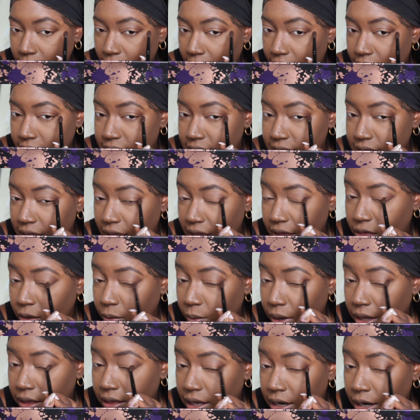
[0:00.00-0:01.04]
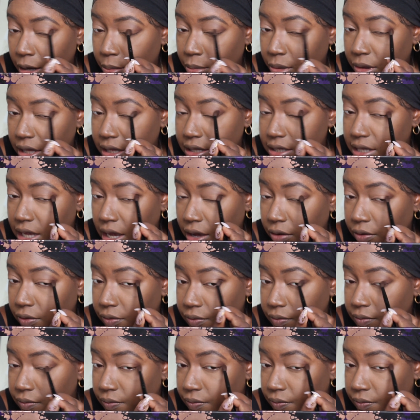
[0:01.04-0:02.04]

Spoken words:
I just like the way that it blends out.